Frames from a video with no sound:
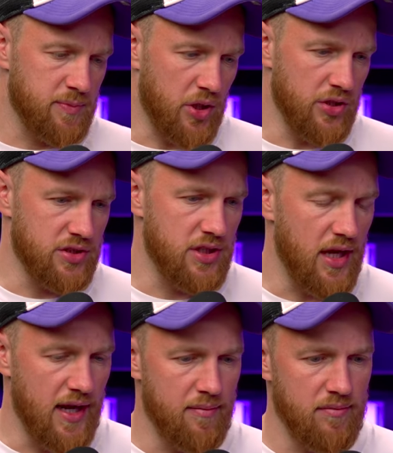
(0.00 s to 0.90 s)
because
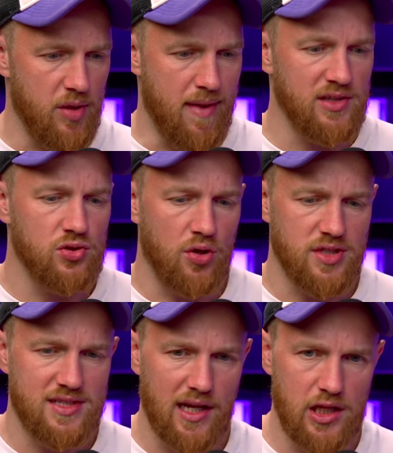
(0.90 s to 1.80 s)
the mentors are
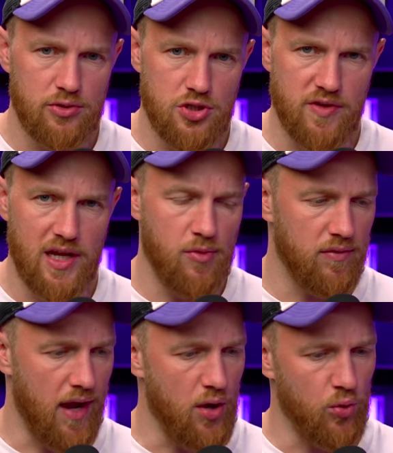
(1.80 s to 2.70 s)
selling you a dream
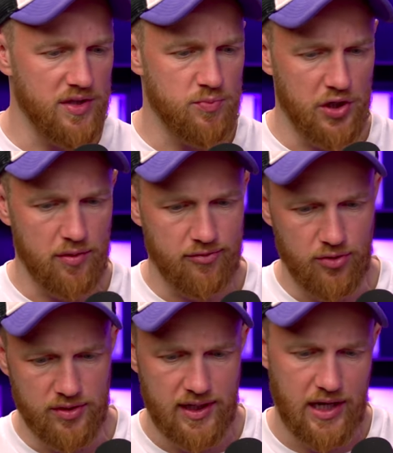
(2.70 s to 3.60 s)
of like all this money up front,